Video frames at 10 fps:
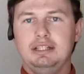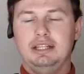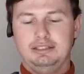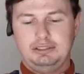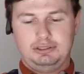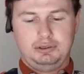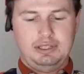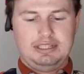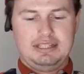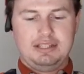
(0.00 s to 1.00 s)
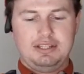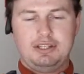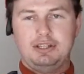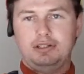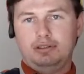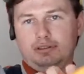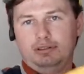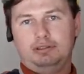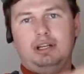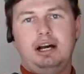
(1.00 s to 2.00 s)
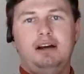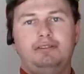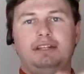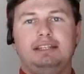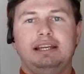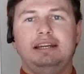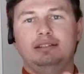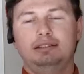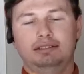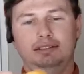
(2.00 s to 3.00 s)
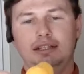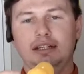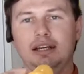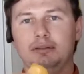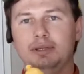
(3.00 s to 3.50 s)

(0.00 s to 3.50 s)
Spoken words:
And twist these two off at the end.